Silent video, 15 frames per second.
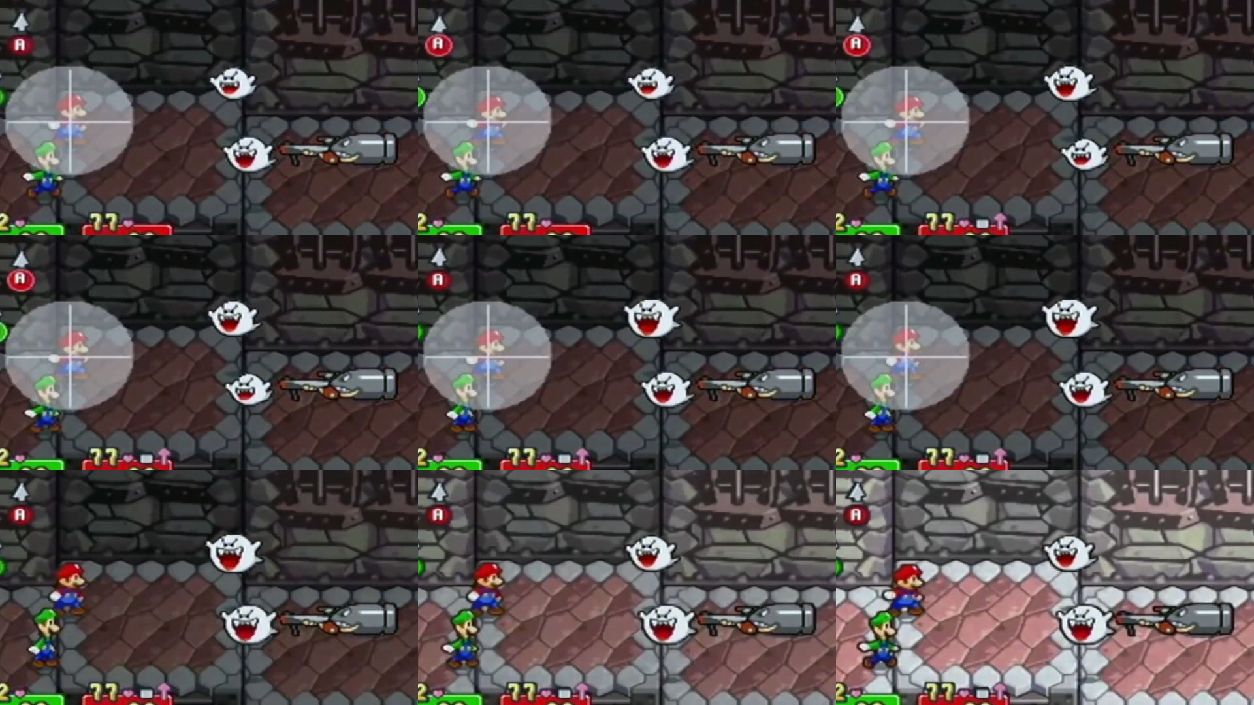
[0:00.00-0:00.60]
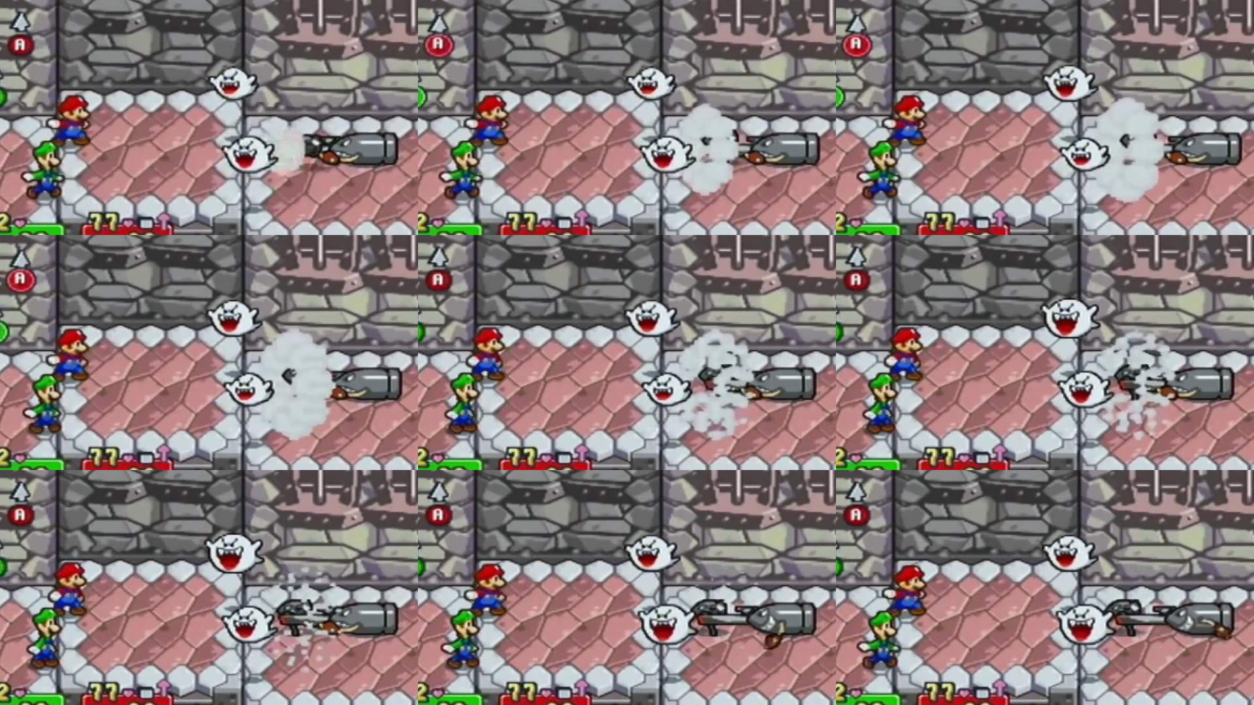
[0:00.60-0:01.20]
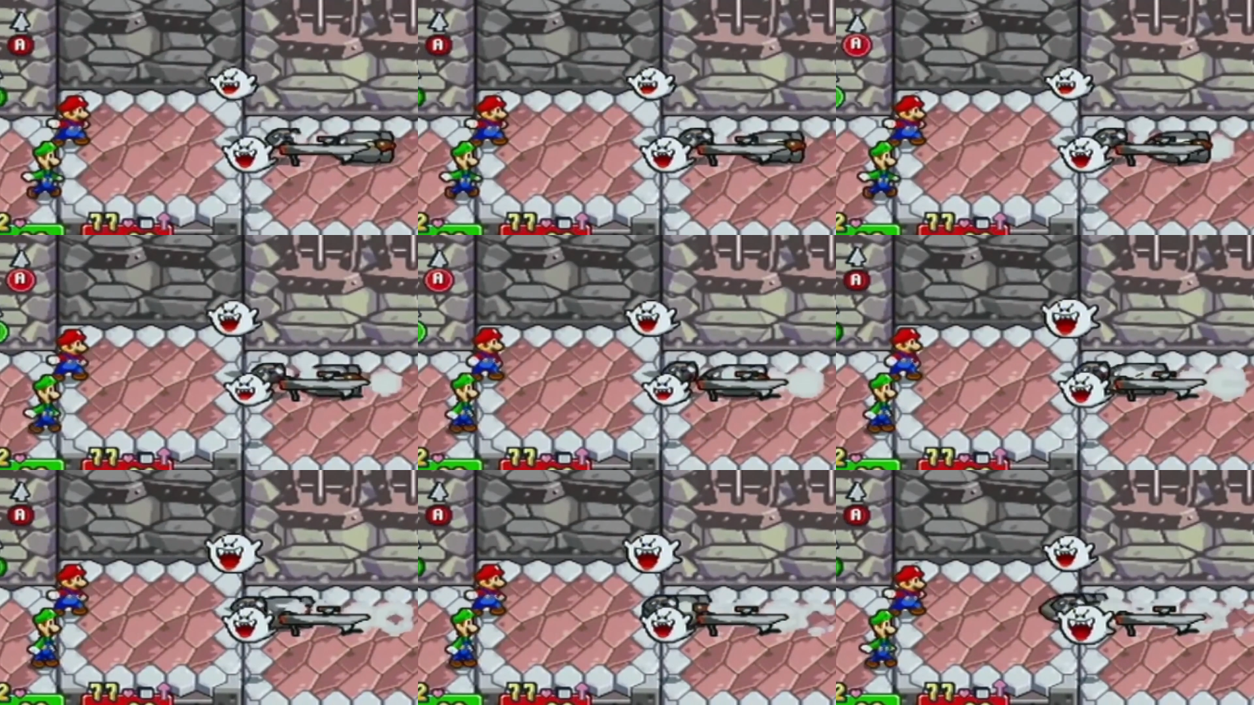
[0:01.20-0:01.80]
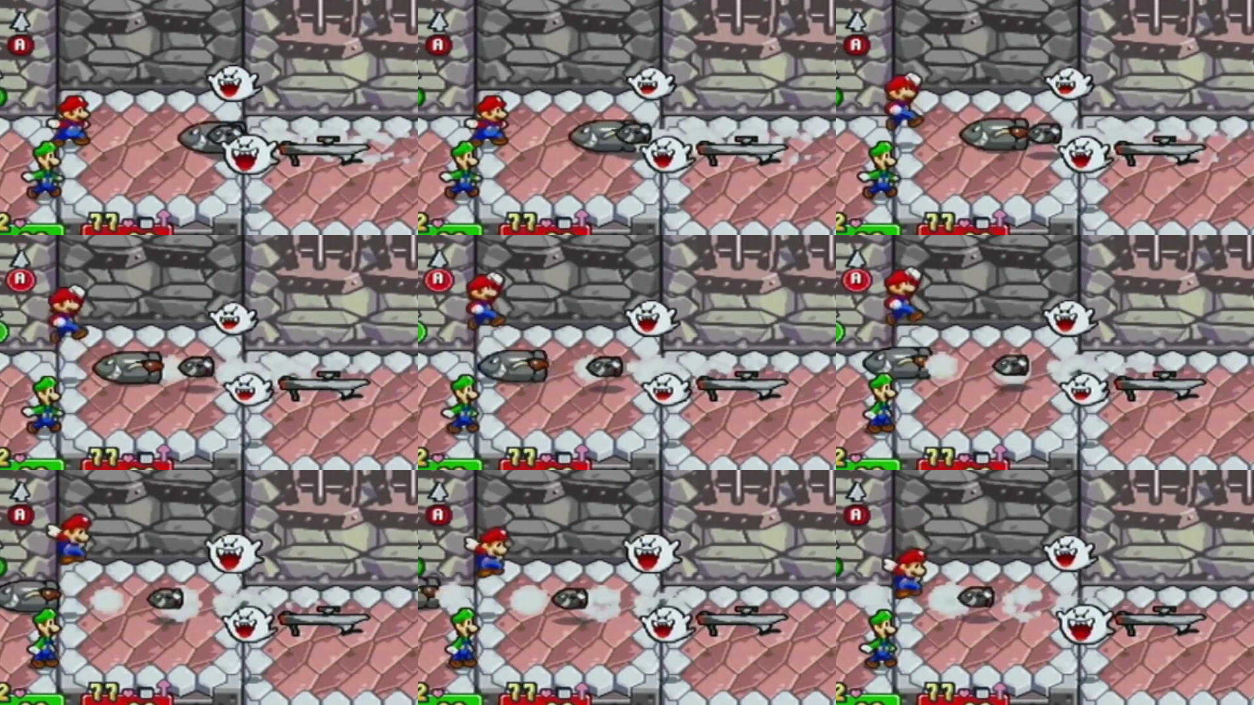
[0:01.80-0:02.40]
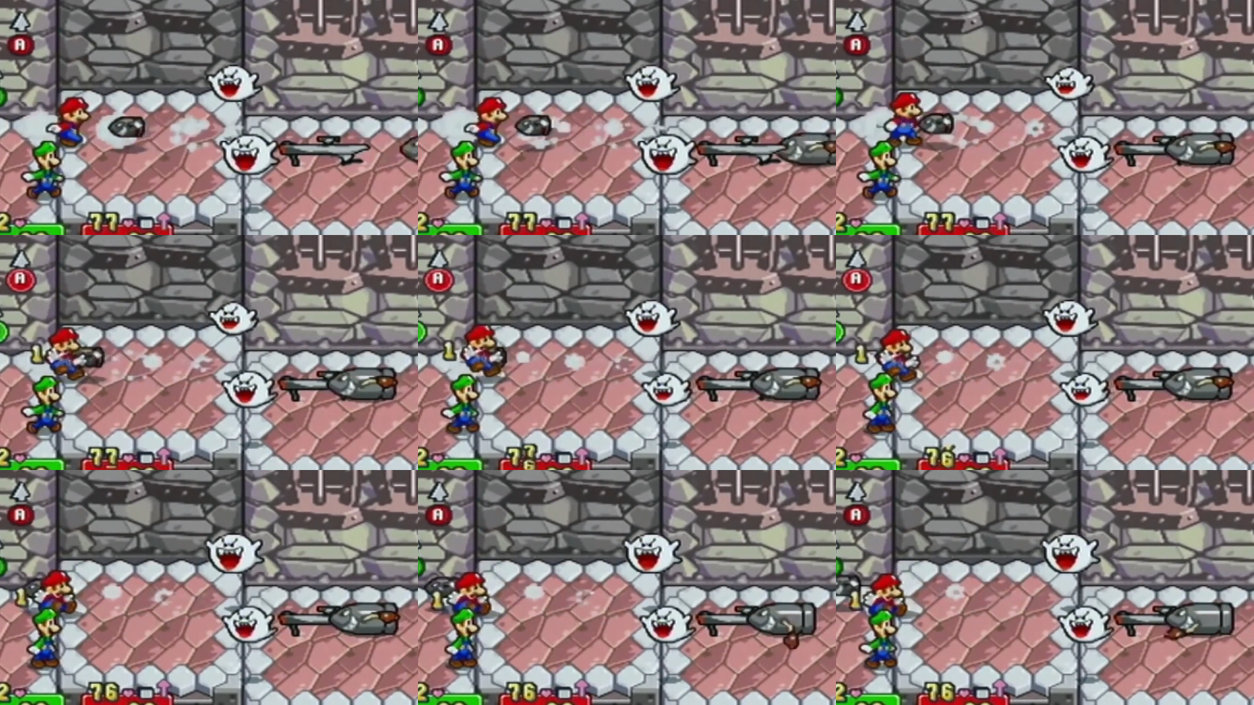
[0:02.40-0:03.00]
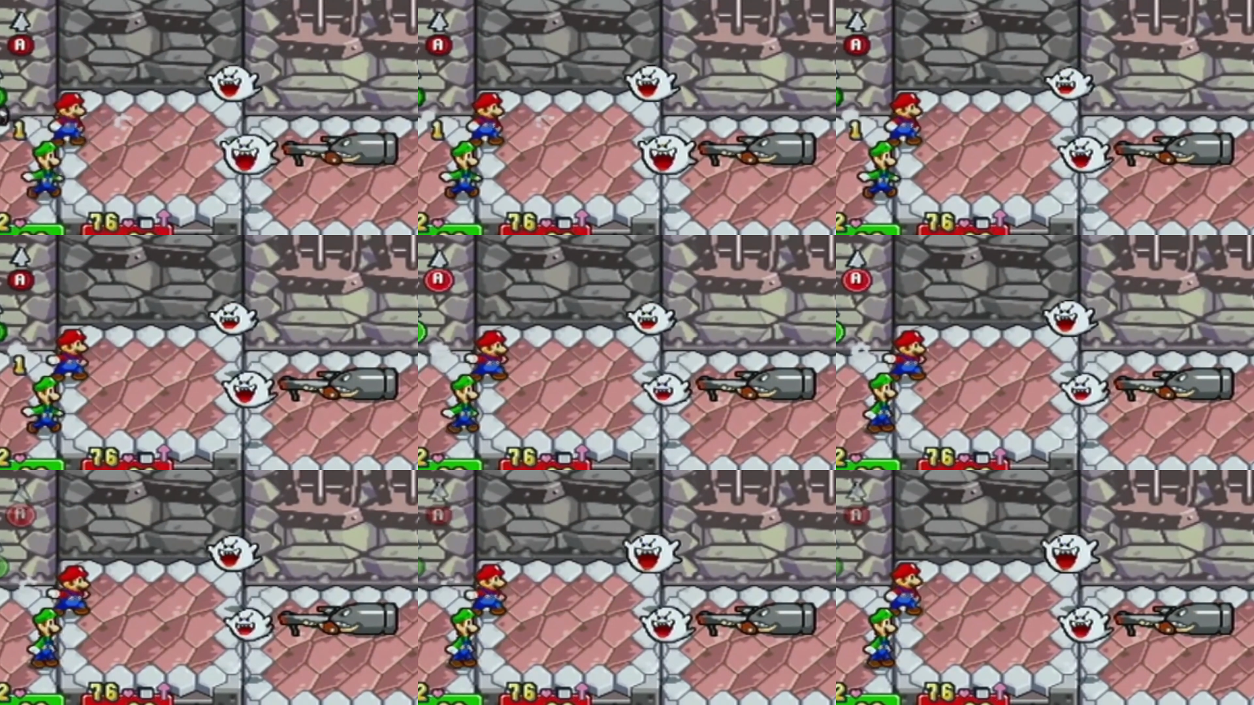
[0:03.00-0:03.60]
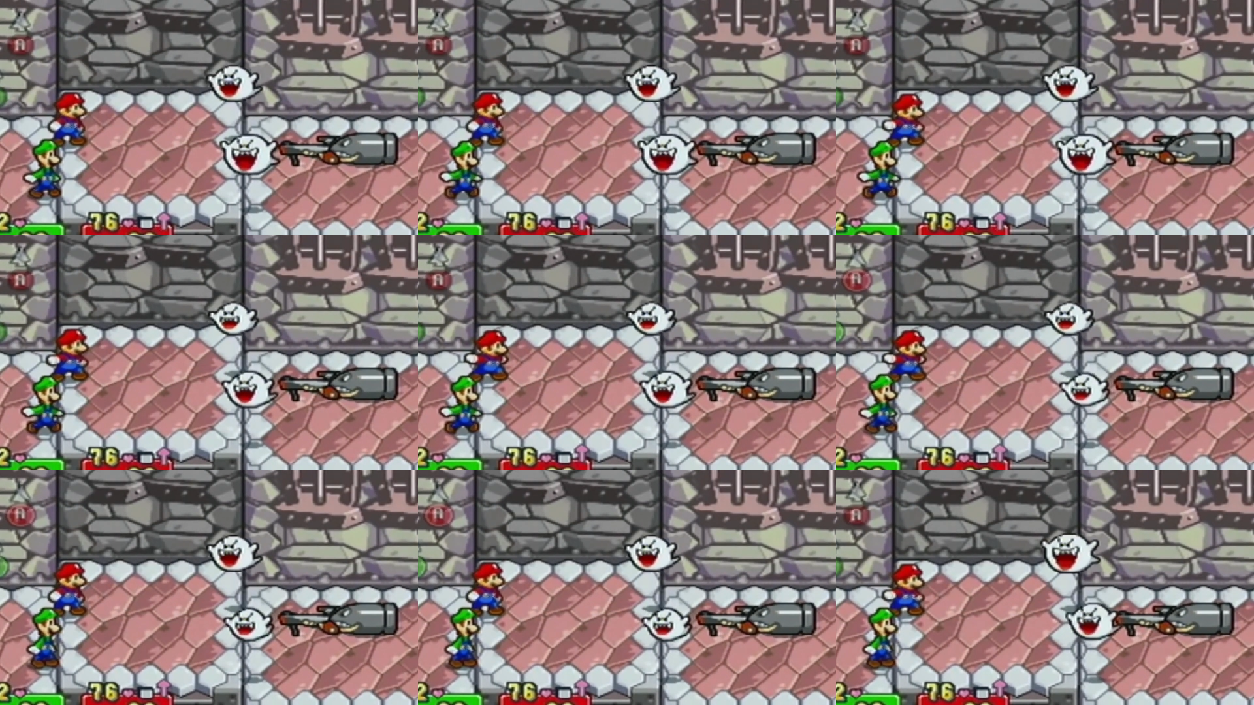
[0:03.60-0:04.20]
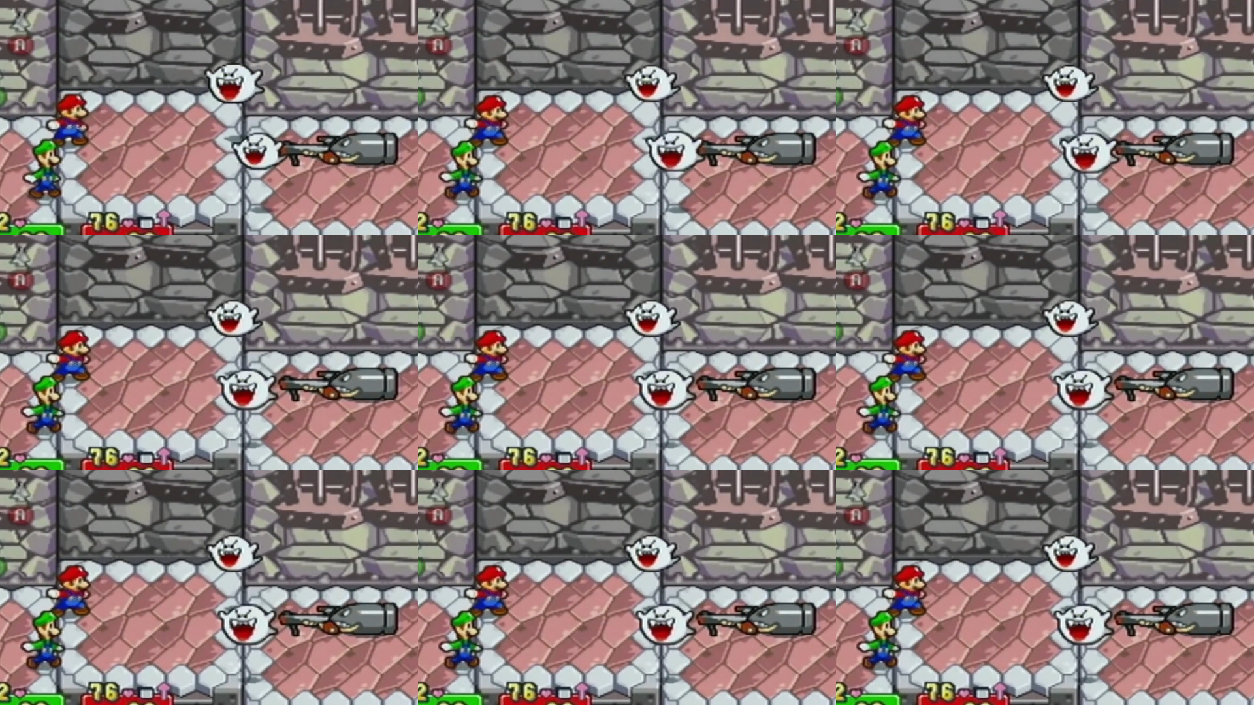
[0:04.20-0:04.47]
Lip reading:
(no speaker visible)